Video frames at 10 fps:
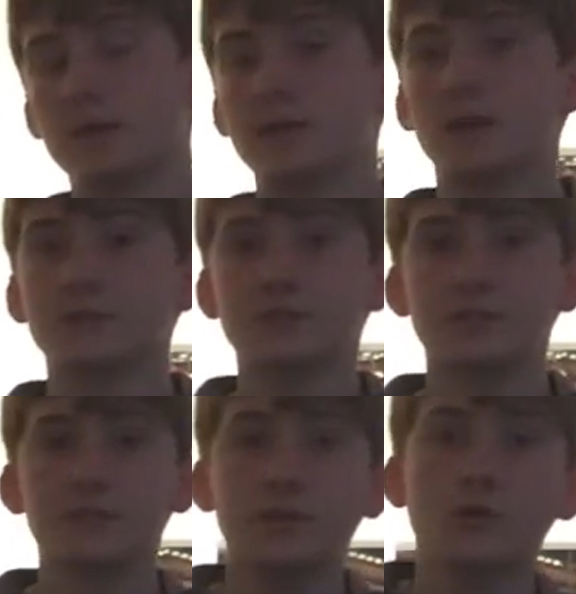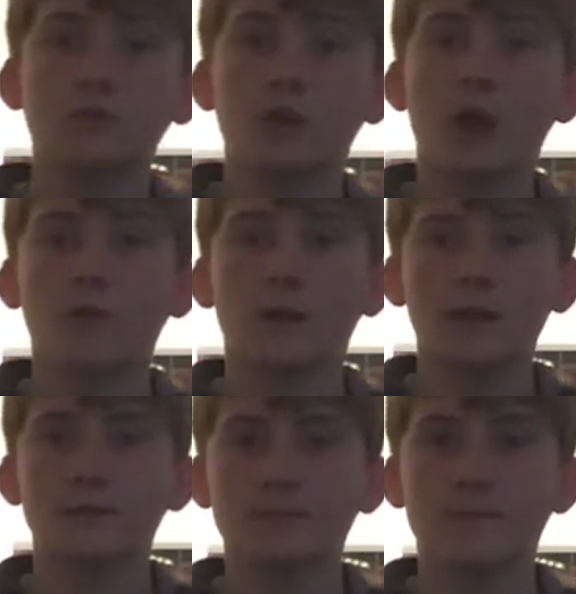my dad is still not
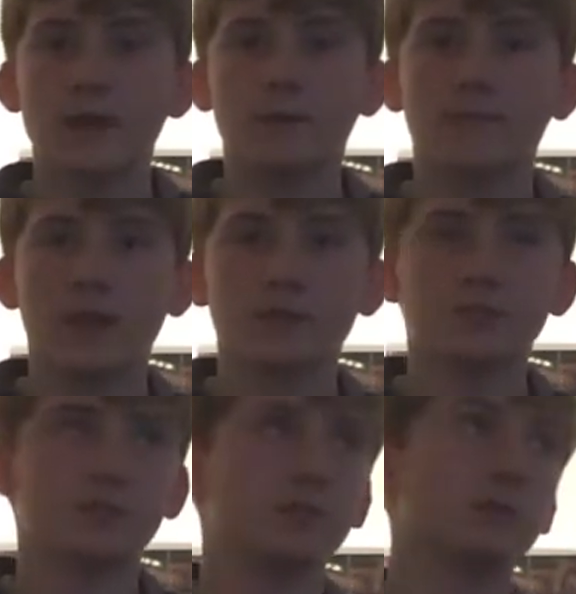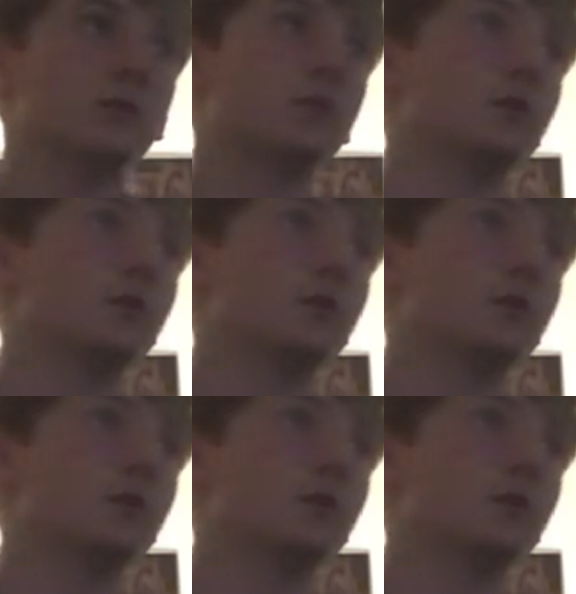ready to buy a mansion